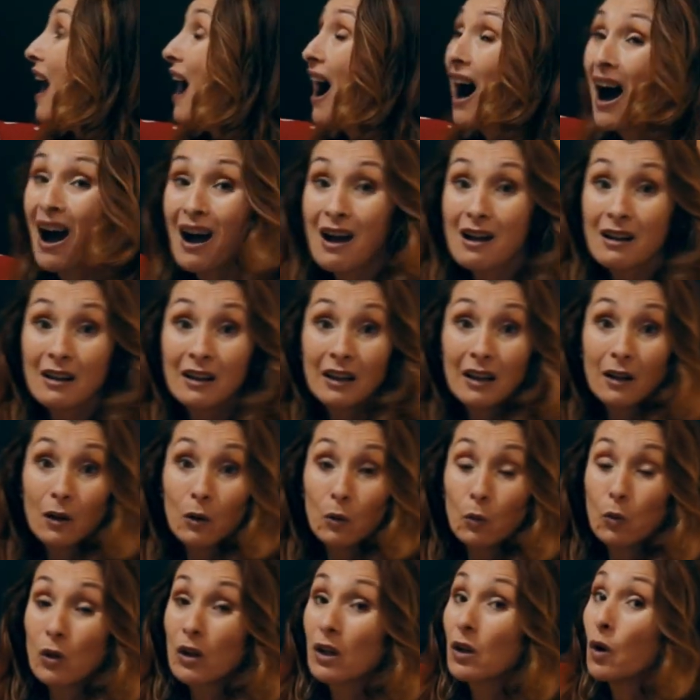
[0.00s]
A
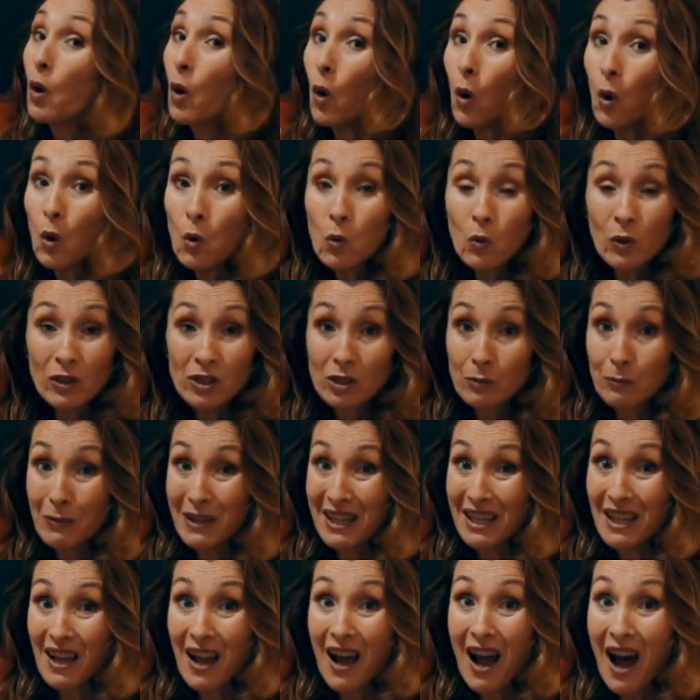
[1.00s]
will always
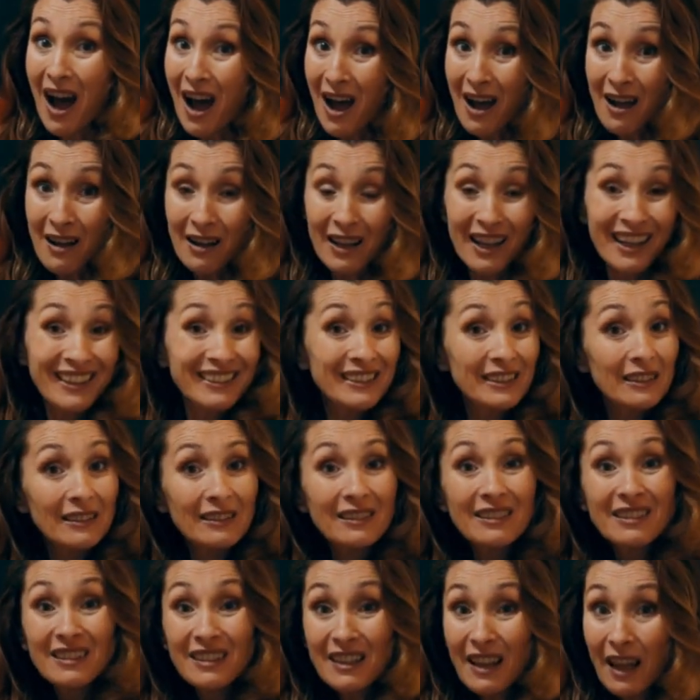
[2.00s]
be A and
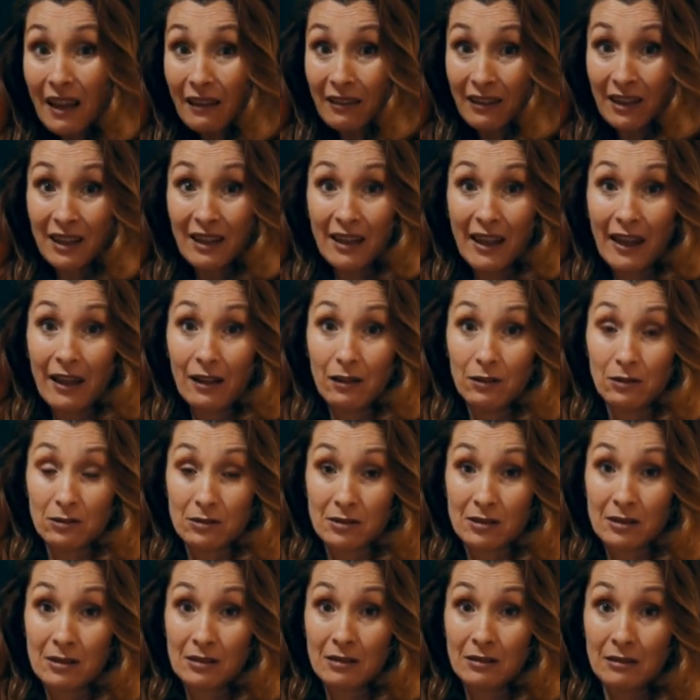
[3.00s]
nothing
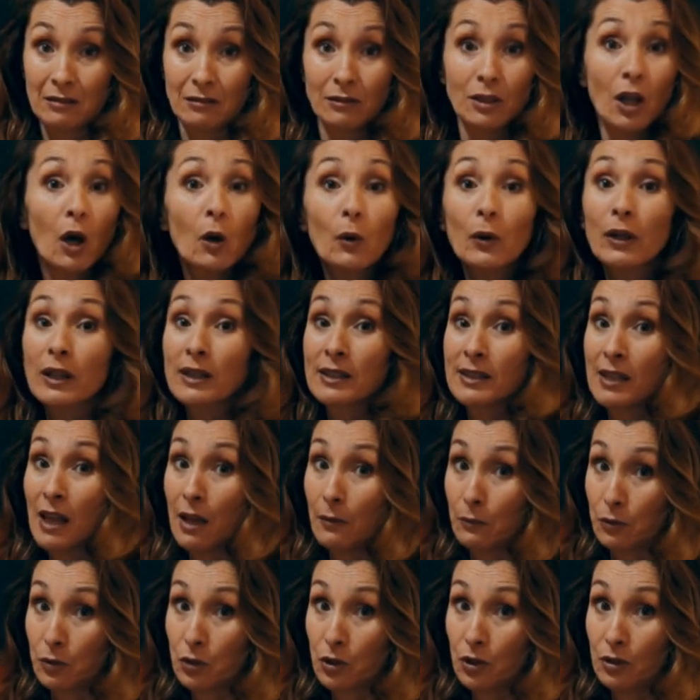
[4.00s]
else, no
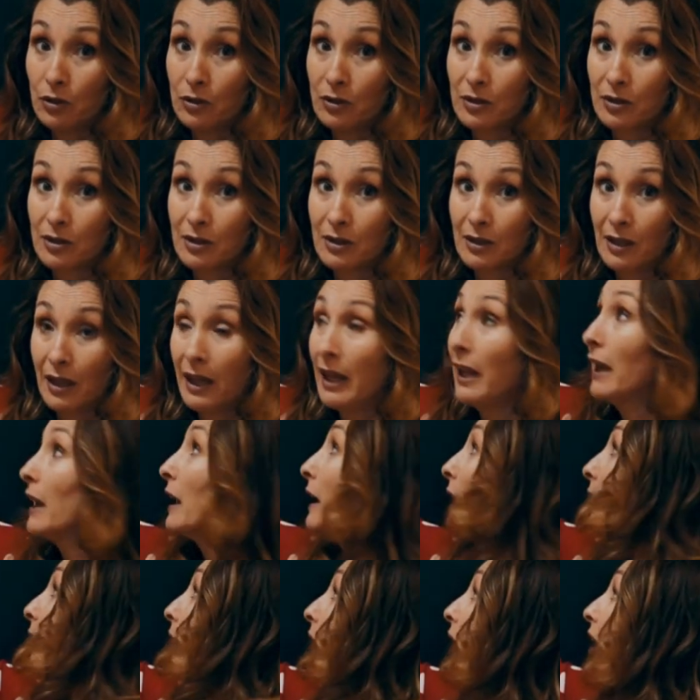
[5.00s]
exceptions
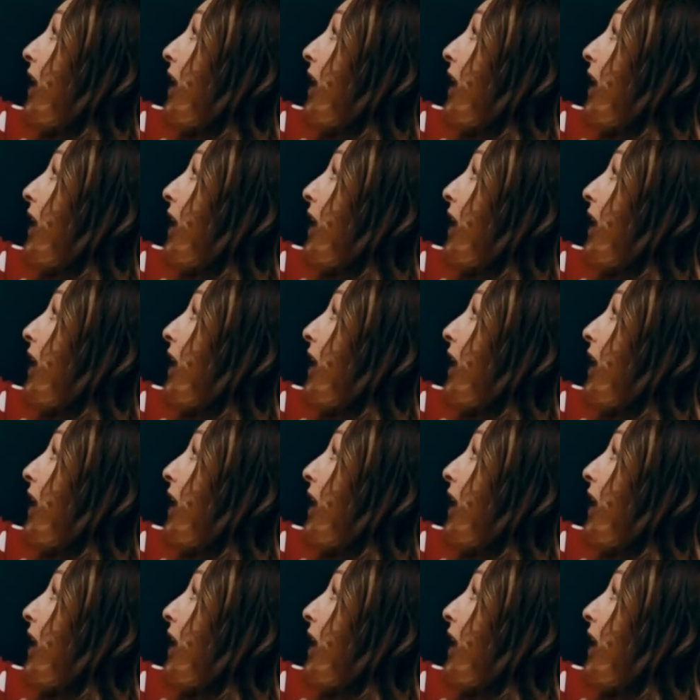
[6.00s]
here.